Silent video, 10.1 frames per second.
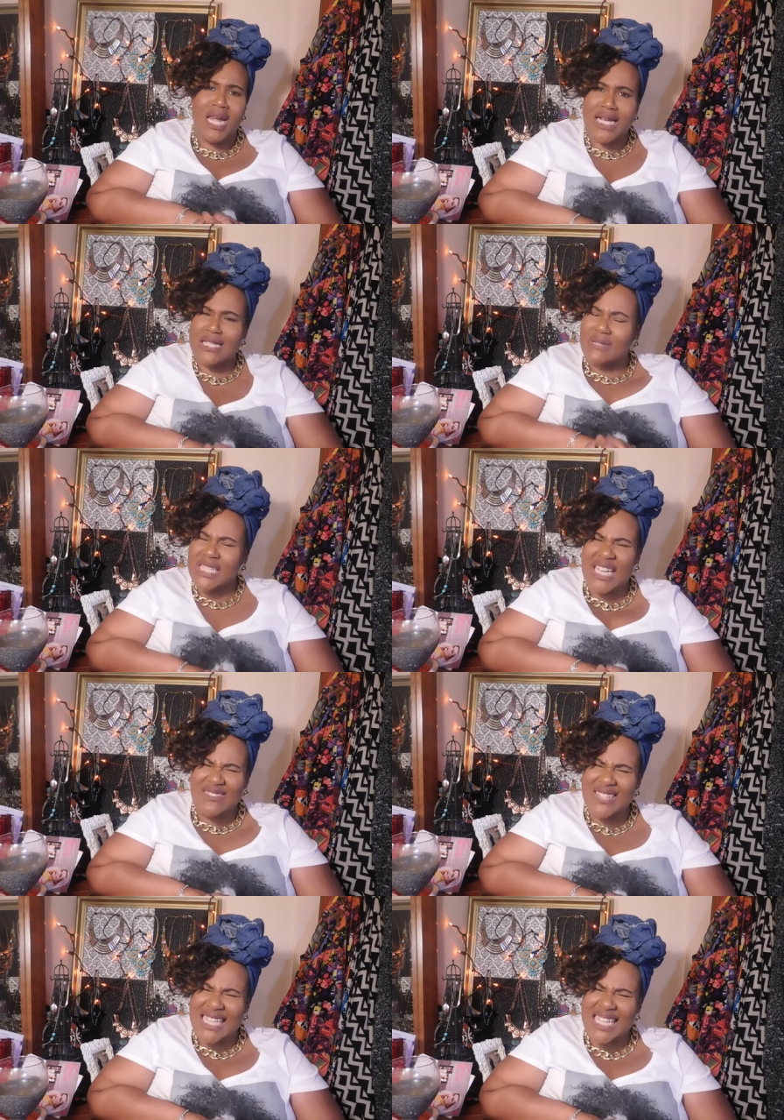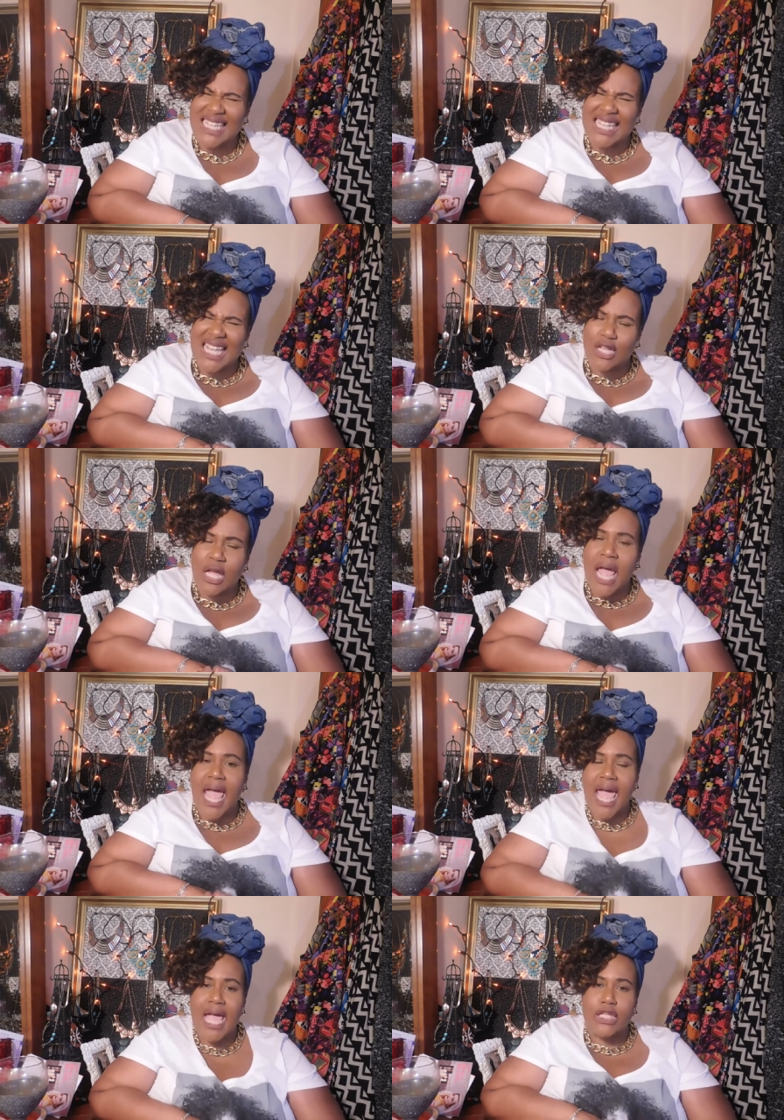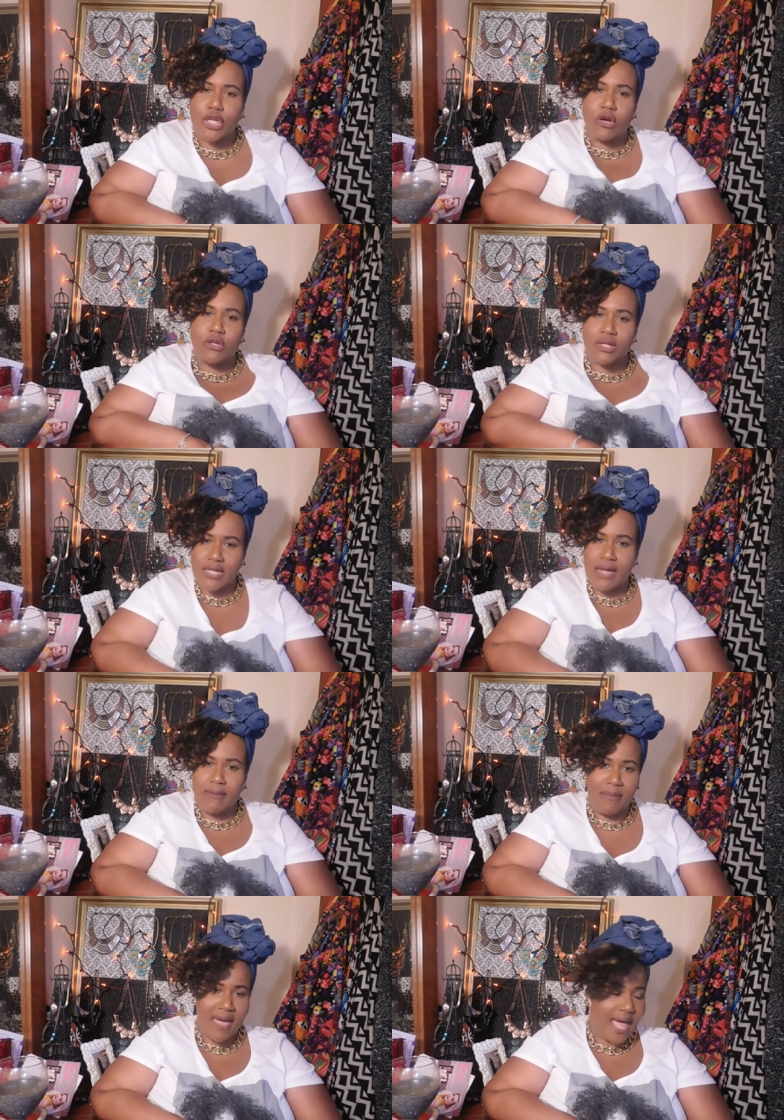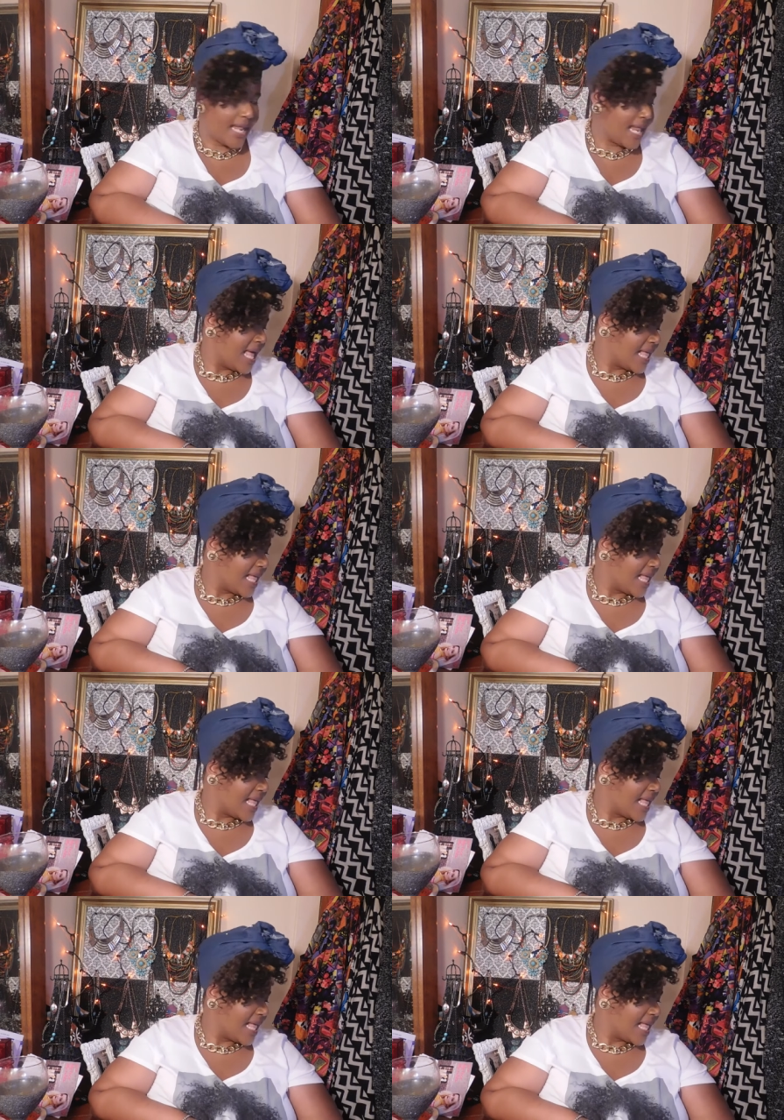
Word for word: And this one definitely is a head turner statement pant.